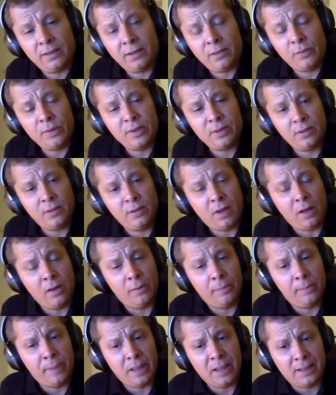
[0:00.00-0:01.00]
And there is
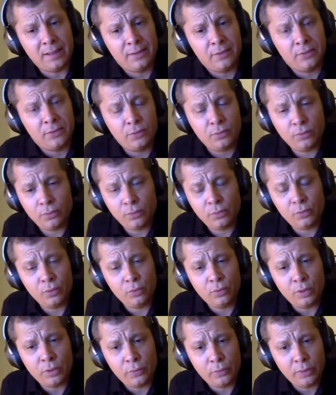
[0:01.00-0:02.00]
another part to
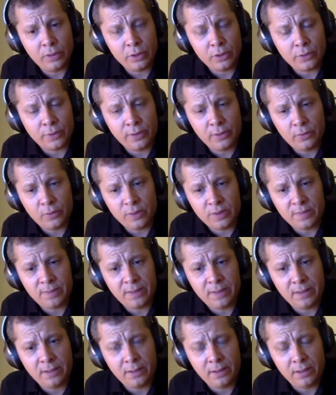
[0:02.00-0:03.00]
what we are trying to
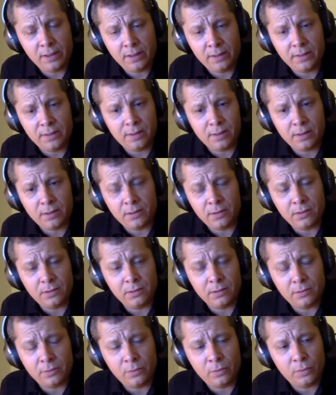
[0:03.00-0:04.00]
explain here.
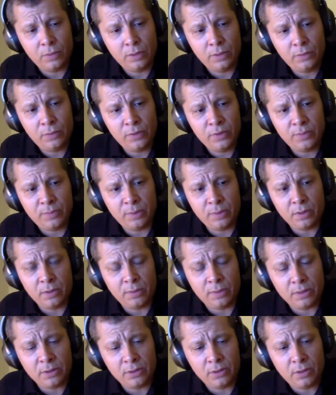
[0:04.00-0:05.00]
So if we
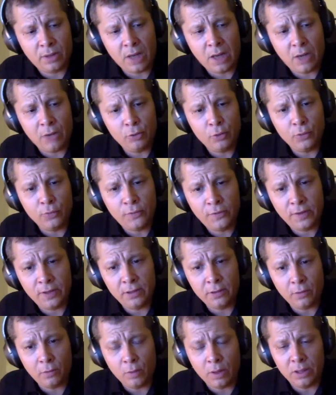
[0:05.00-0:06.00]
spoke about how to
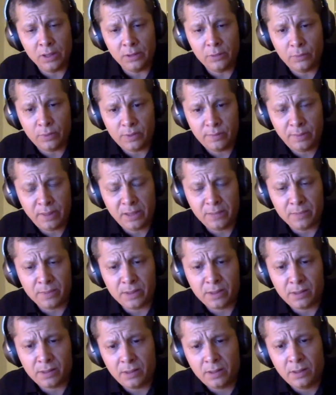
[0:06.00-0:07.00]
fill your wallet with
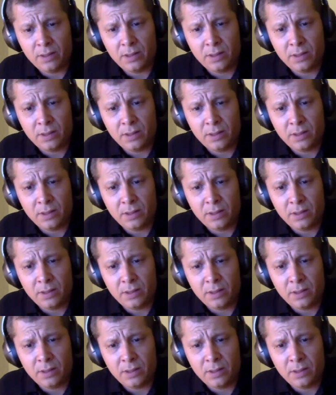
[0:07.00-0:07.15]
Beams,